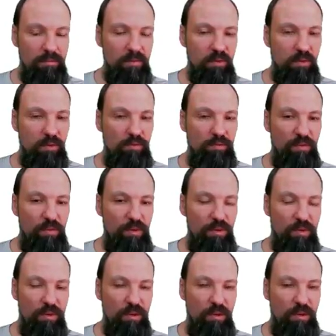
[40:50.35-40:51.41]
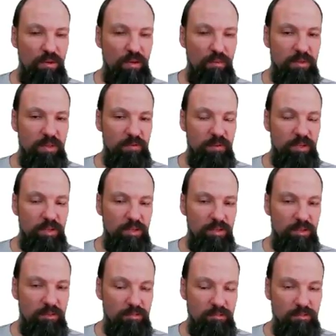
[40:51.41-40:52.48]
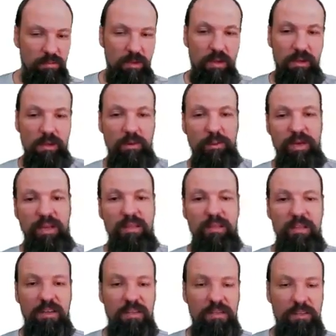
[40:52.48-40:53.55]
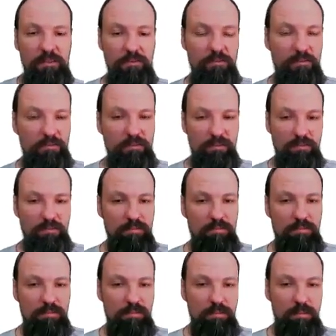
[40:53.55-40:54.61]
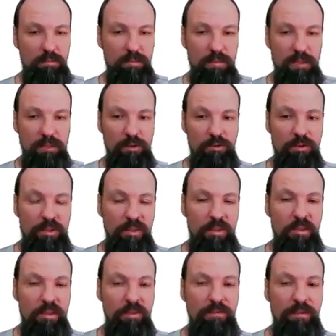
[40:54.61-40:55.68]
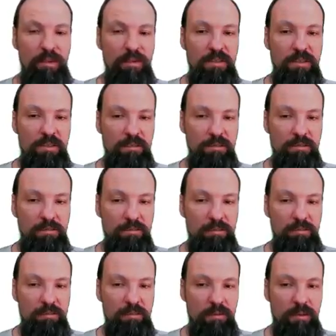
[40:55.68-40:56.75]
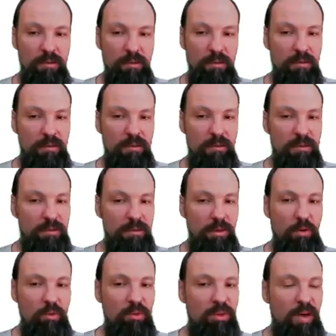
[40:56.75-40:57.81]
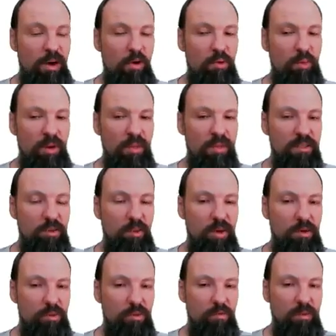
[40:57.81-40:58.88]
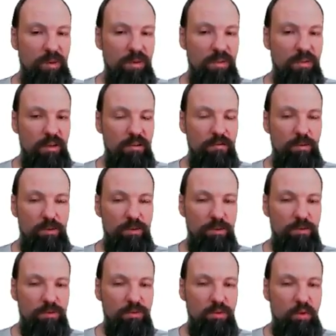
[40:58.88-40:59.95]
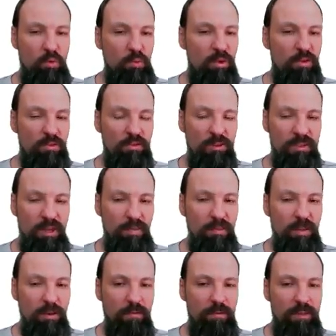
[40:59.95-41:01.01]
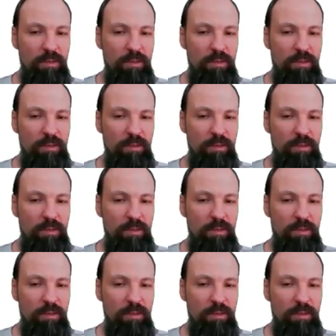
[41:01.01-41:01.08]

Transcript: of observations, we get this. So the difference slowed down by the square root of n converges to normal something with